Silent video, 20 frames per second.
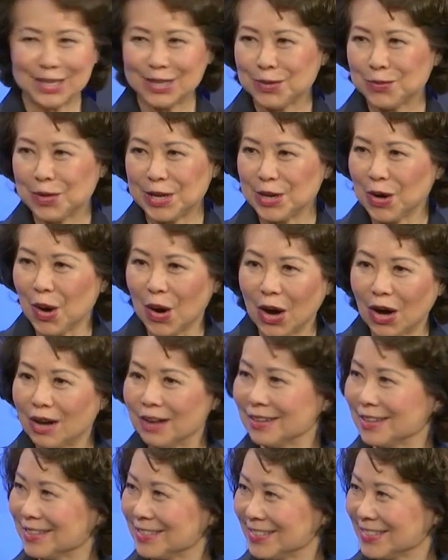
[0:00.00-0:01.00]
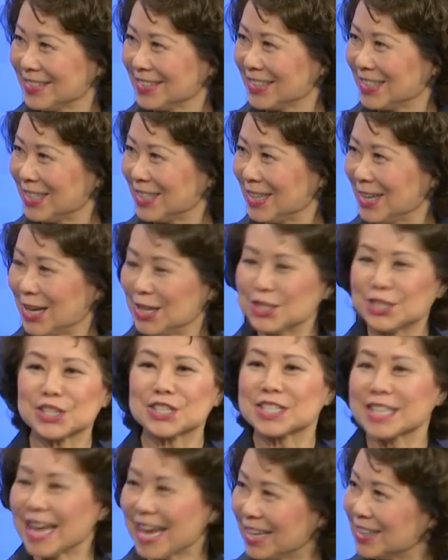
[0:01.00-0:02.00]
we all
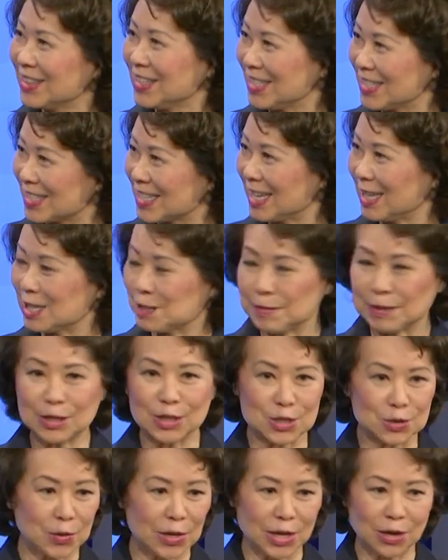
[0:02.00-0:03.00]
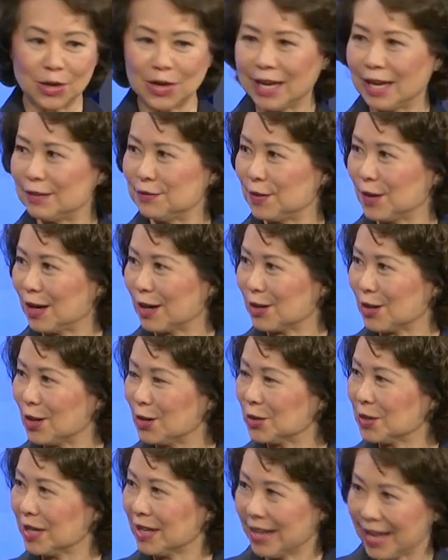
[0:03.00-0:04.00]
understand these days because we all have our
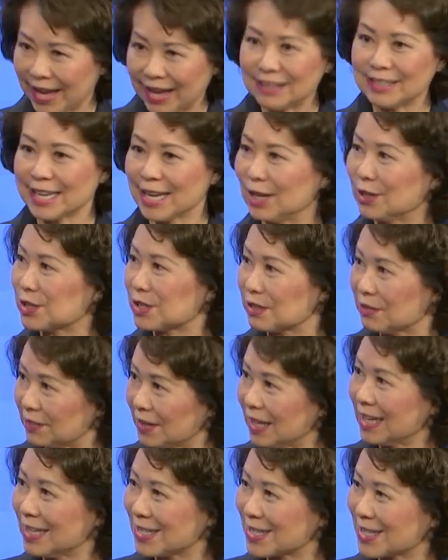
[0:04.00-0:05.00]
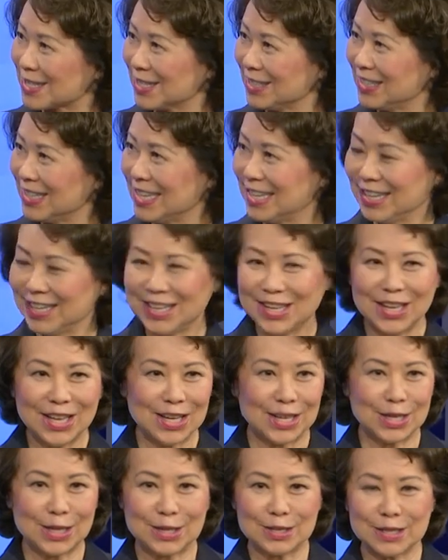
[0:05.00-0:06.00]
own handheld device,
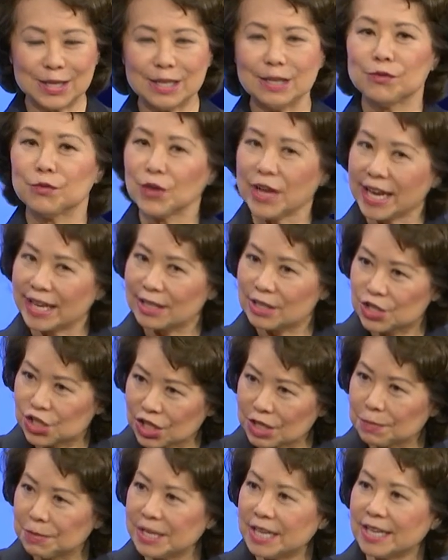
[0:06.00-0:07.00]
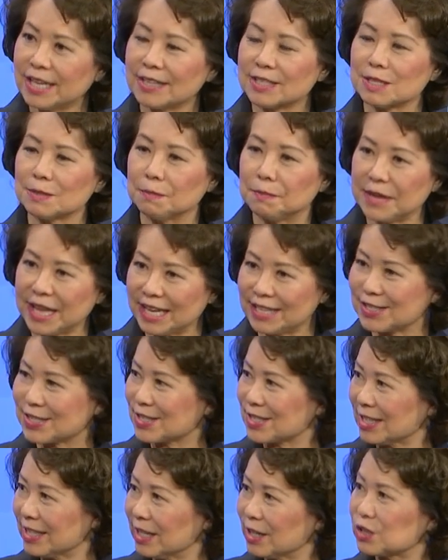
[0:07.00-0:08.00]
uh, and if we had a G P
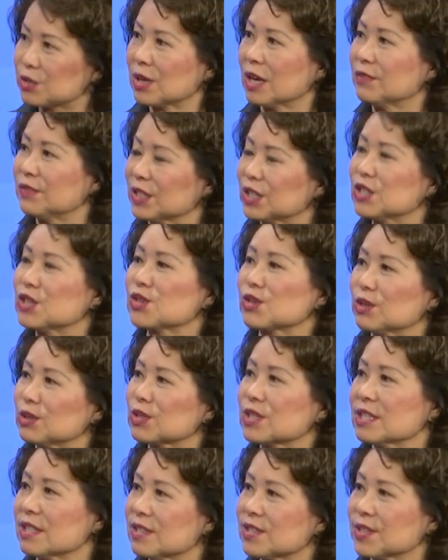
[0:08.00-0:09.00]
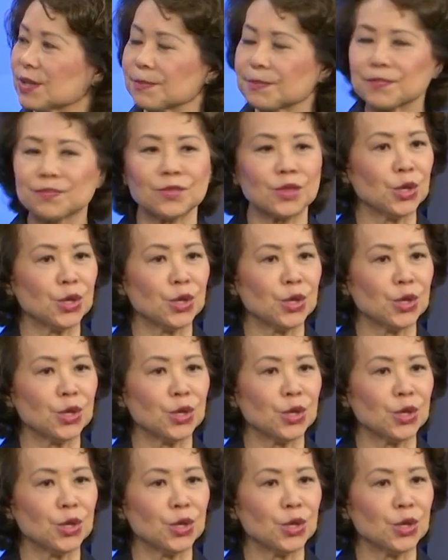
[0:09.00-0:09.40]
S-based air traffic control system,